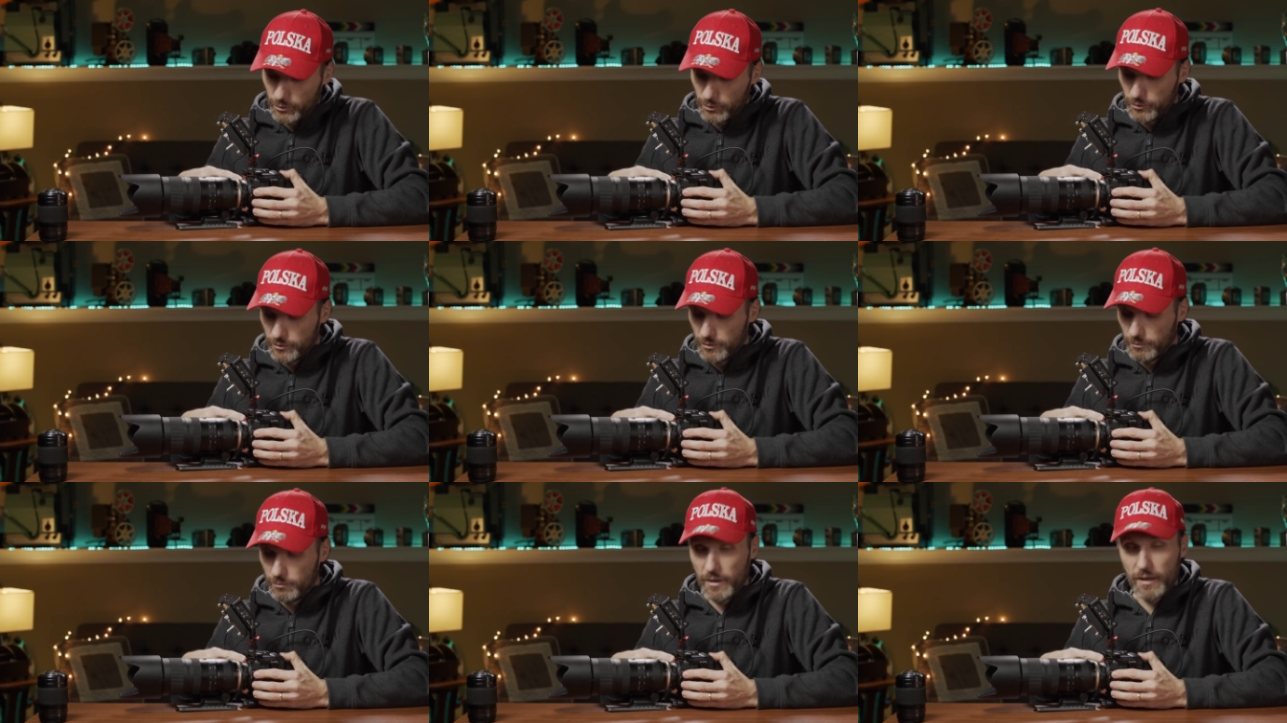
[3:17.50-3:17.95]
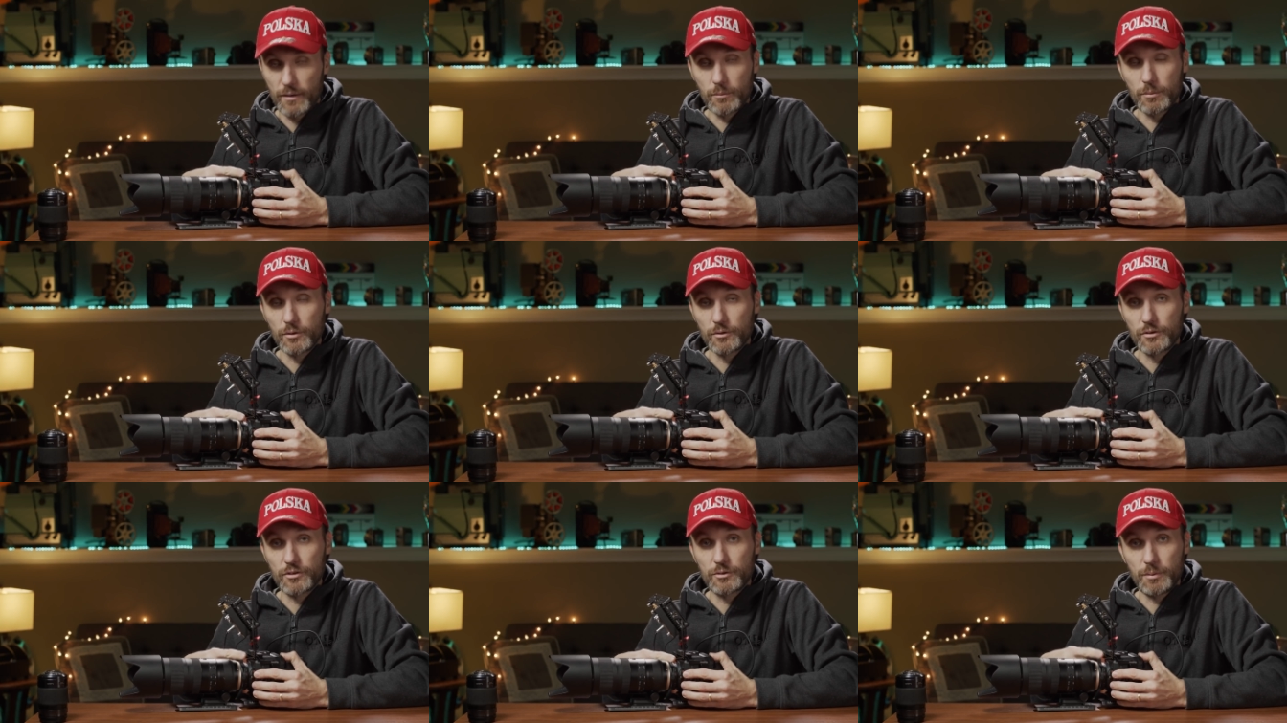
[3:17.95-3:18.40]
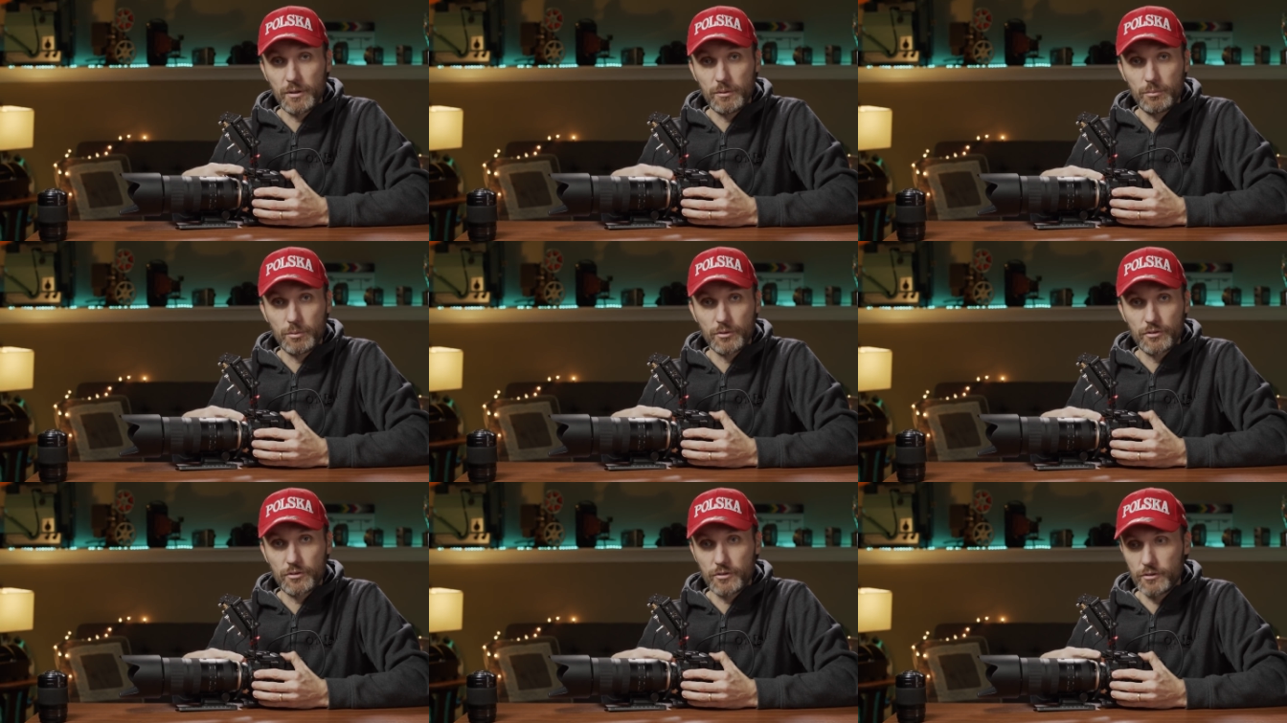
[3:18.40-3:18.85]
use a Metabone speed
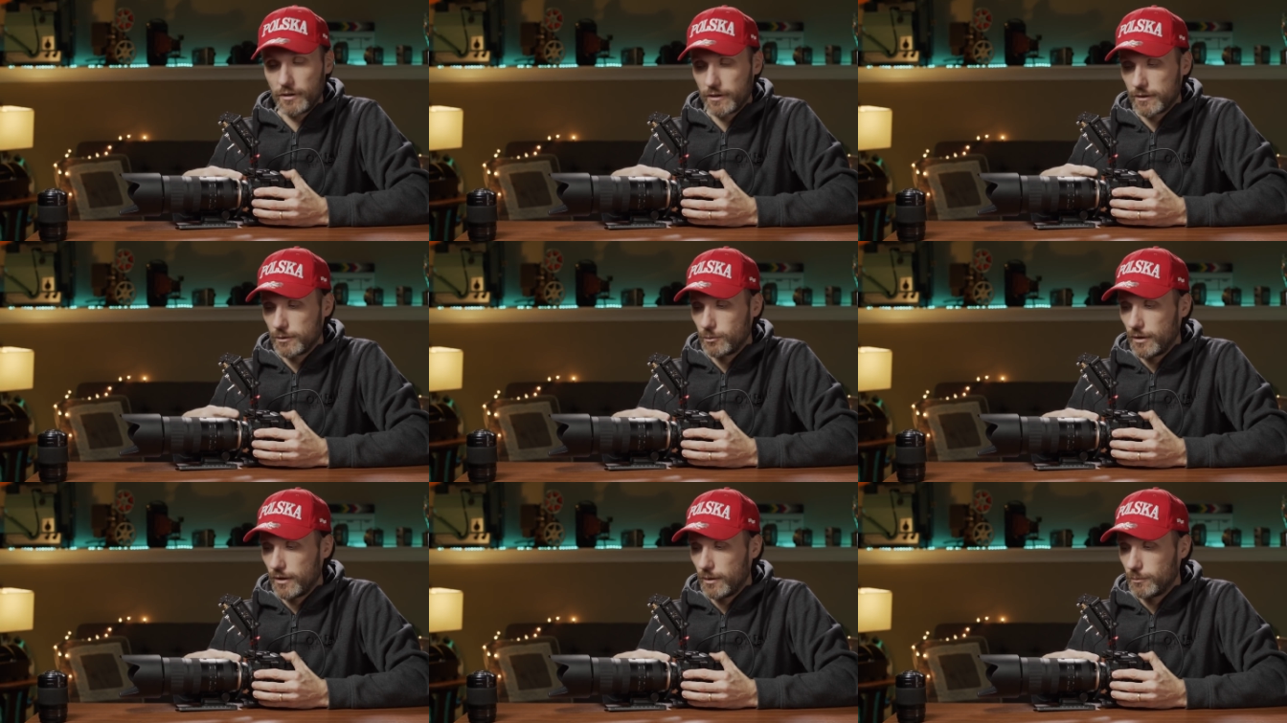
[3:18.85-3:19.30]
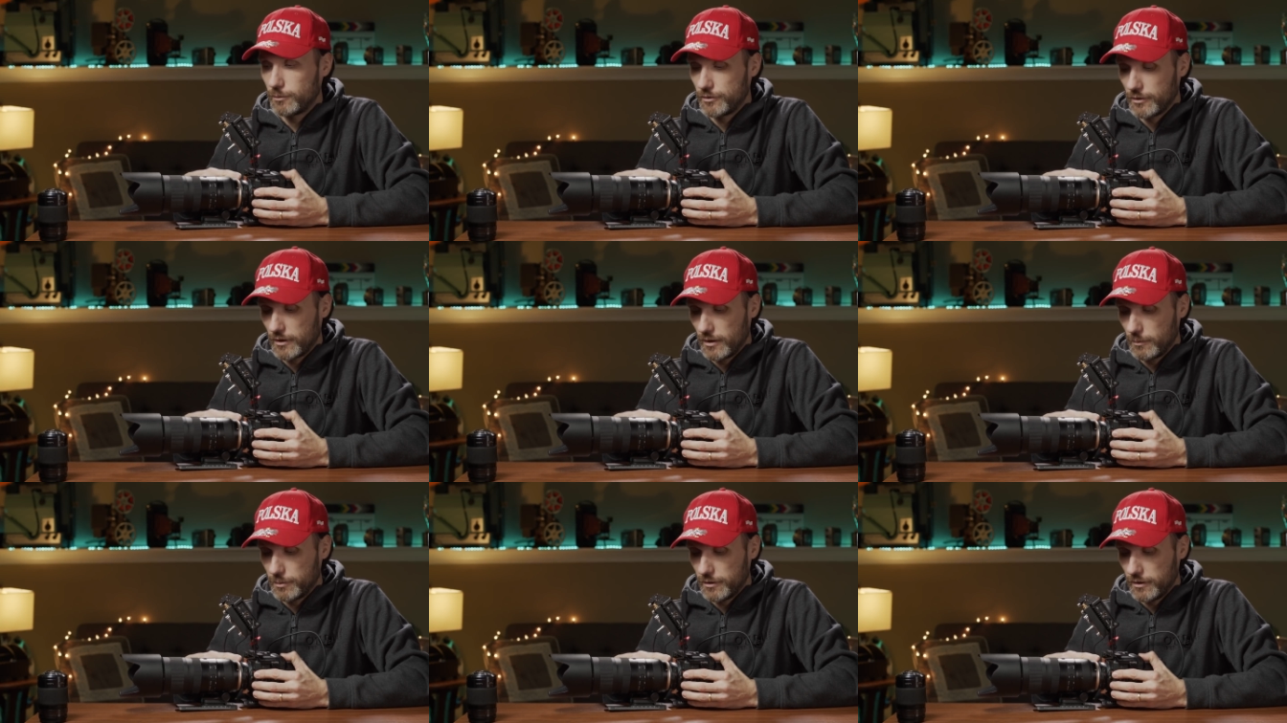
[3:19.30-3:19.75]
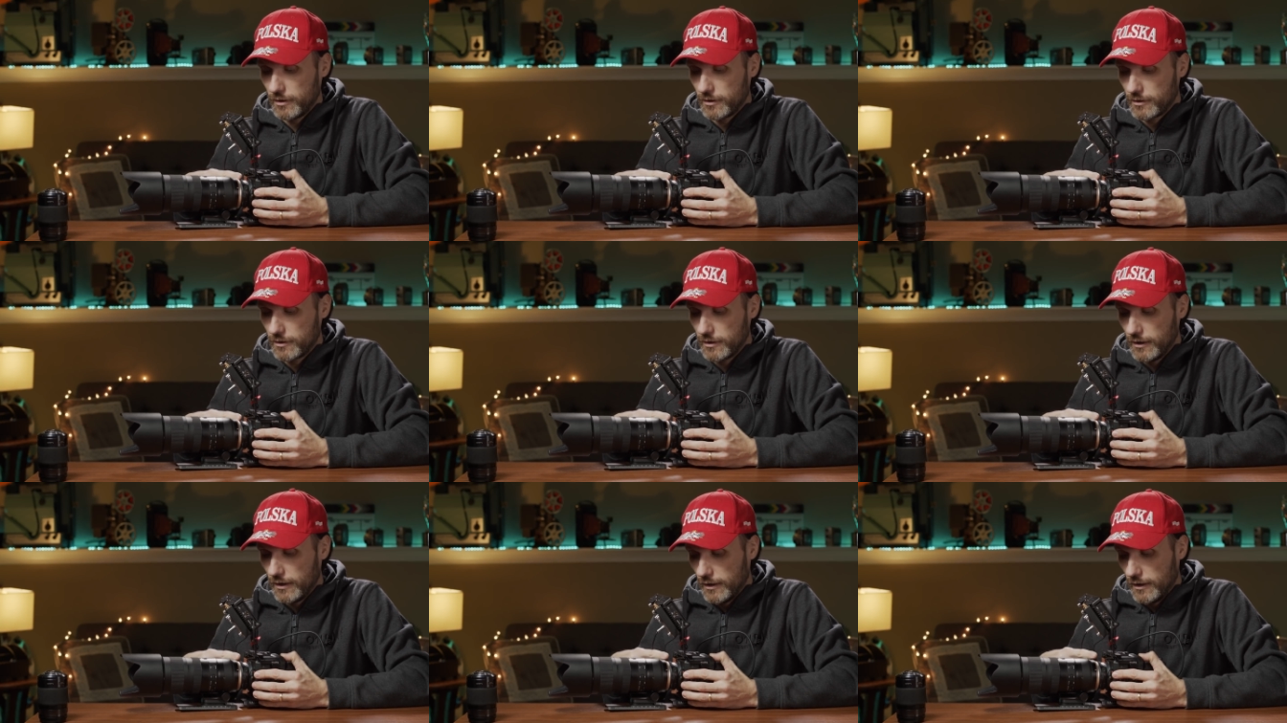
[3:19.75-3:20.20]
booster like the one I'm using up
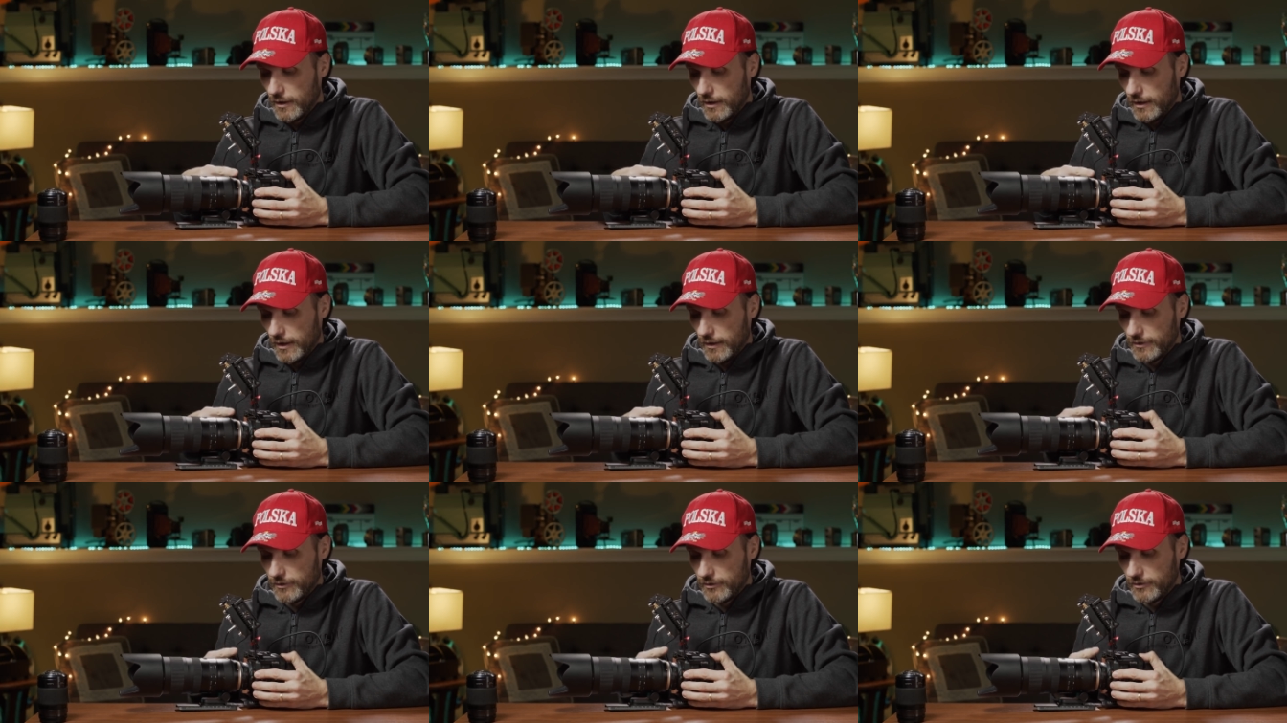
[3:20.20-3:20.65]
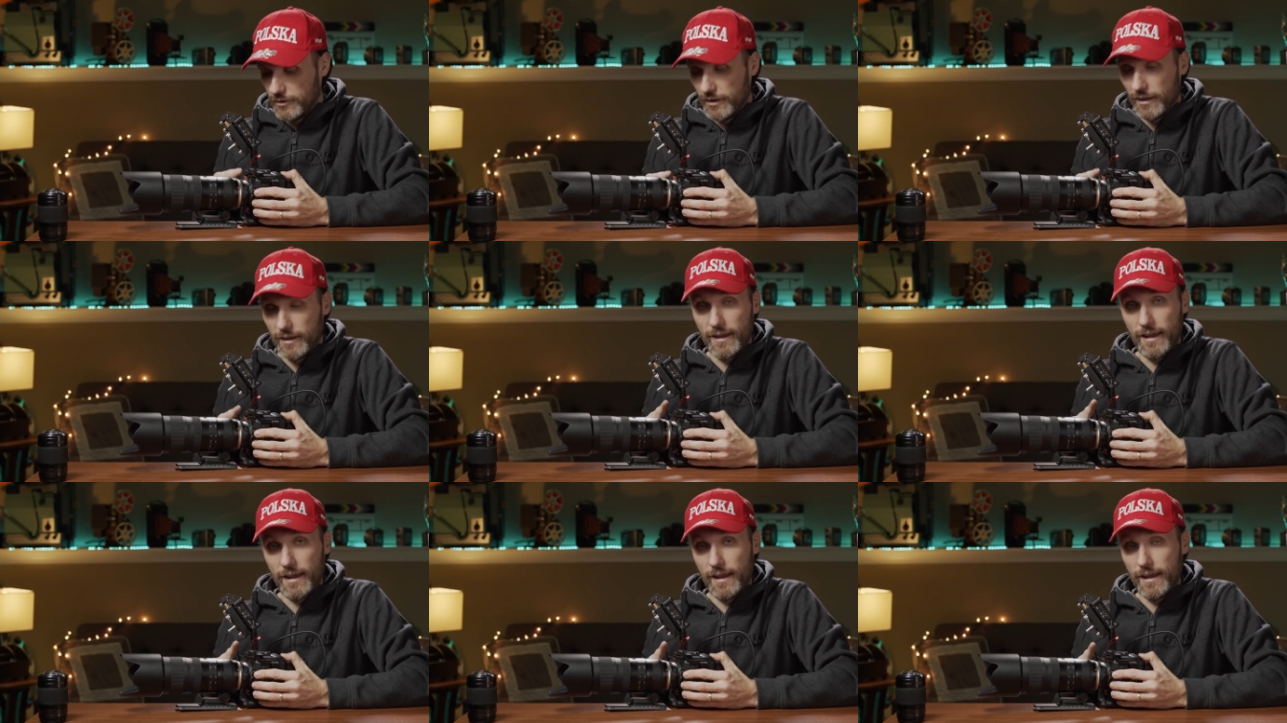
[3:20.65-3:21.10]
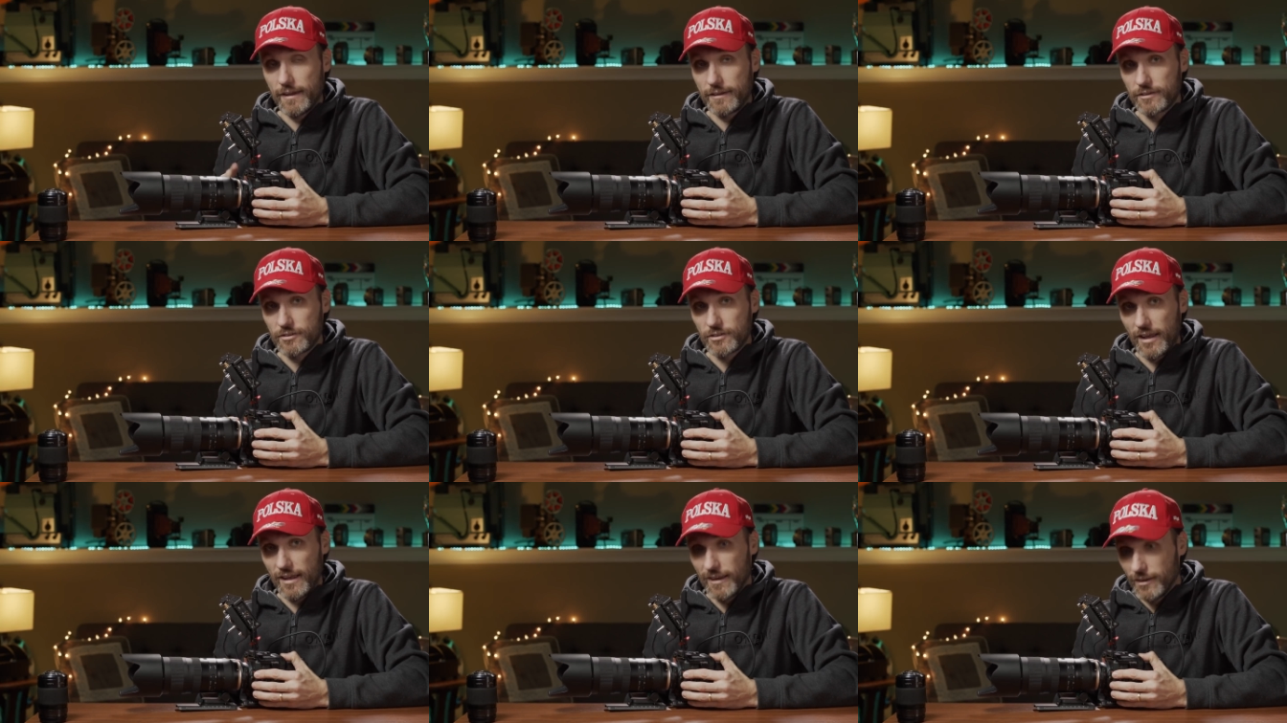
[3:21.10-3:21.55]
here, as the
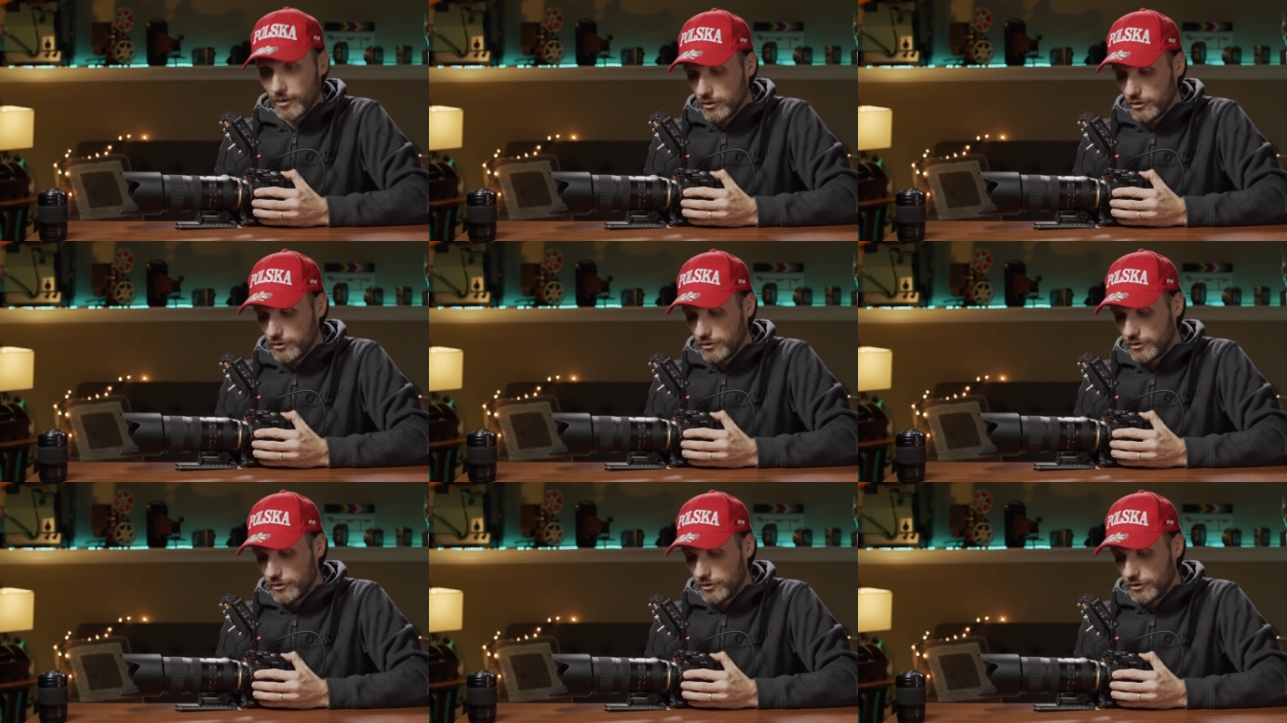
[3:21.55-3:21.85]
XL